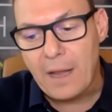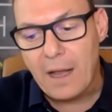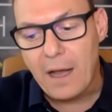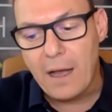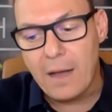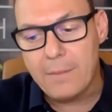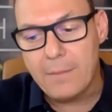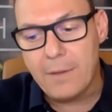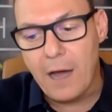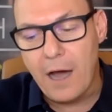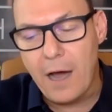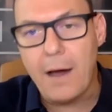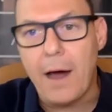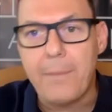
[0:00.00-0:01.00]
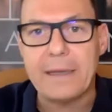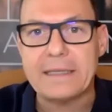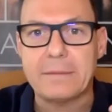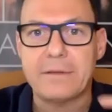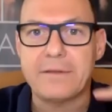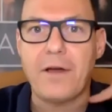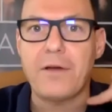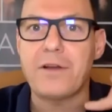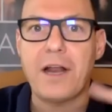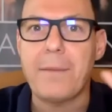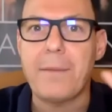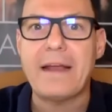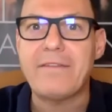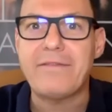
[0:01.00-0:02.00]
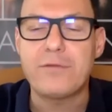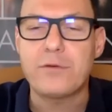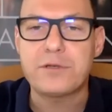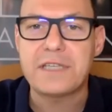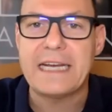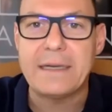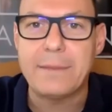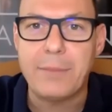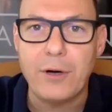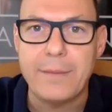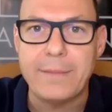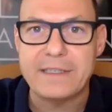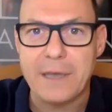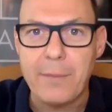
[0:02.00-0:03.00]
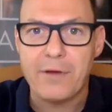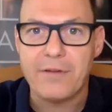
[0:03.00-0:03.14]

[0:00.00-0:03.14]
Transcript: I picked up the phone and I made 14 appointments. I booked